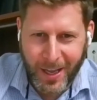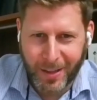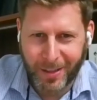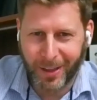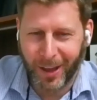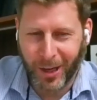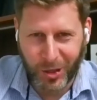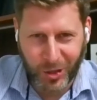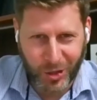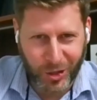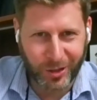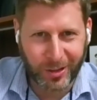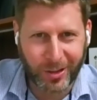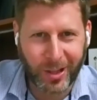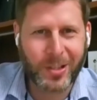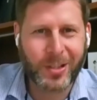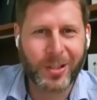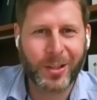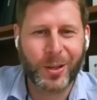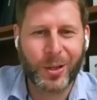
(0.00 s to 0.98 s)
thanks to your
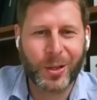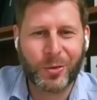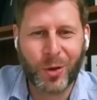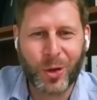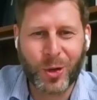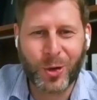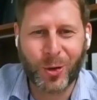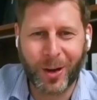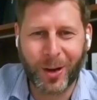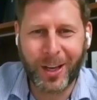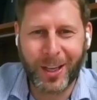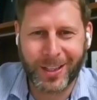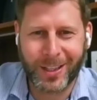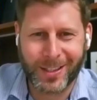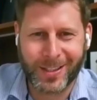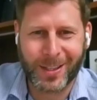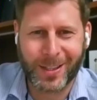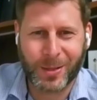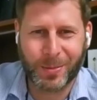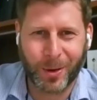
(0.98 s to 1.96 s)
listeners for joining
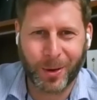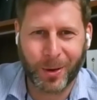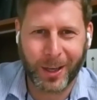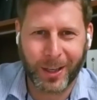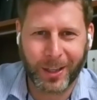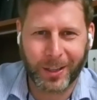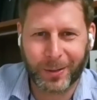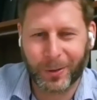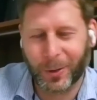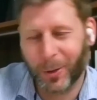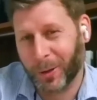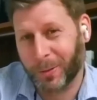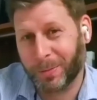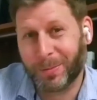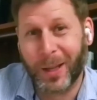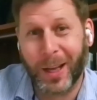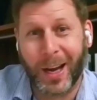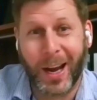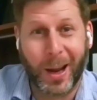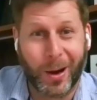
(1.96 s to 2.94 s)
us this morning or
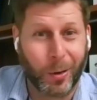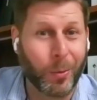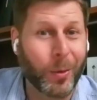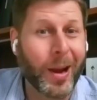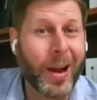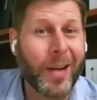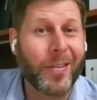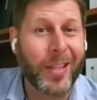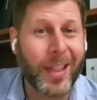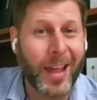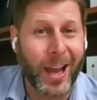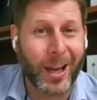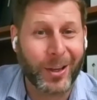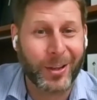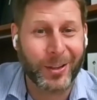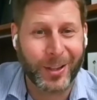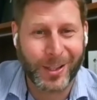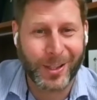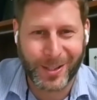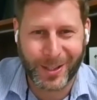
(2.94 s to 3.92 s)
today or whenever the heck
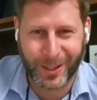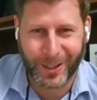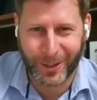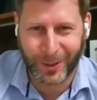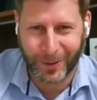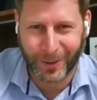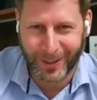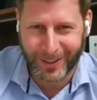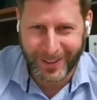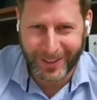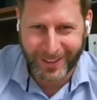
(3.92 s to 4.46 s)
you're listening to it.